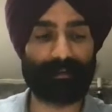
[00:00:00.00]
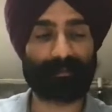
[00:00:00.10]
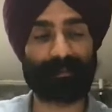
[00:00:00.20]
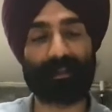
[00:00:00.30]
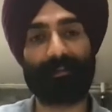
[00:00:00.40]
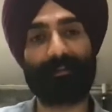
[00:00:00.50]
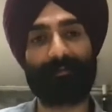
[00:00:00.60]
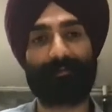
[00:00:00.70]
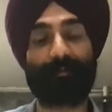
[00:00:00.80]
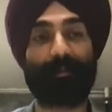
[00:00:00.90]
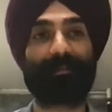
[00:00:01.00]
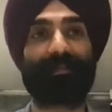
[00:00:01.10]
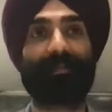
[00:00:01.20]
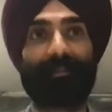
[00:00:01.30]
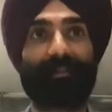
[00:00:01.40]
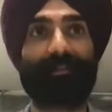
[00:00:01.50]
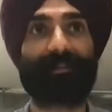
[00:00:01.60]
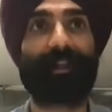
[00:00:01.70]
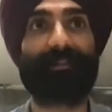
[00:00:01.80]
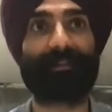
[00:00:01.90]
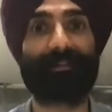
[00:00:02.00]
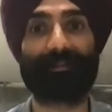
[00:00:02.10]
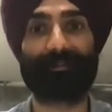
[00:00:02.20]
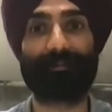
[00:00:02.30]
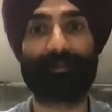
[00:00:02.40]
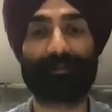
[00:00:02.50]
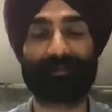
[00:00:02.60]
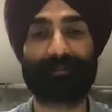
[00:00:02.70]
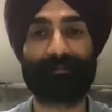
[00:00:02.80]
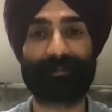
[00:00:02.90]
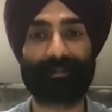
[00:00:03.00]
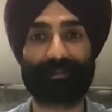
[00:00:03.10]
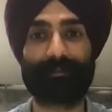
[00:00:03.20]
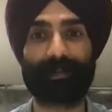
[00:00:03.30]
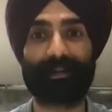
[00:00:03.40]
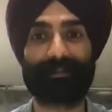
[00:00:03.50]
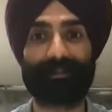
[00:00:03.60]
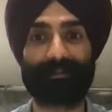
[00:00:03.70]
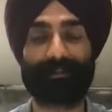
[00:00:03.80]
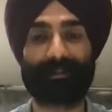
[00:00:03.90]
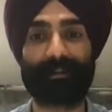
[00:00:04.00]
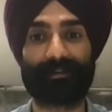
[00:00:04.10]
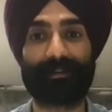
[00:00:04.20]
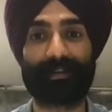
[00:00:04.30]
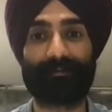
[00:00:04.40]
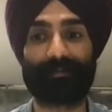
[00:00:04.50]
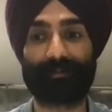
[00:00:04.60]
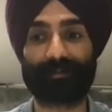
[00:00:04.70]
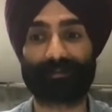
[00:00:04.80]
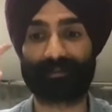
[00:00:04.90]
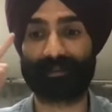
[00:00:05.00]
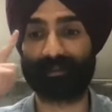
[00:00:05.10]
to carry a force in tension is the most efficient way to carry that force.